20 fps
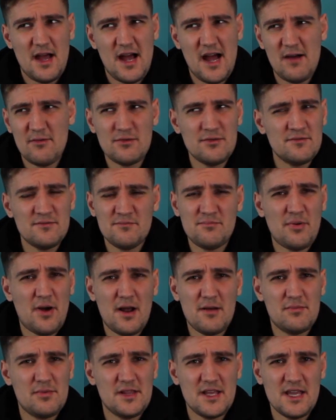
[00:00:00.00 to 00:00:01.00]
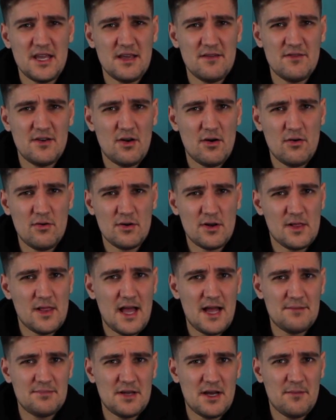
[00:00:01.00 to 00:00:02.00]
I wouldn't probably even own a
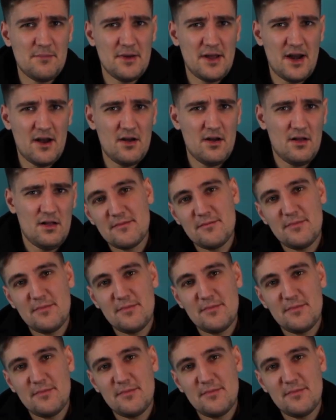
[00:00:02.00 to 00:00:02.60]
laptop at all.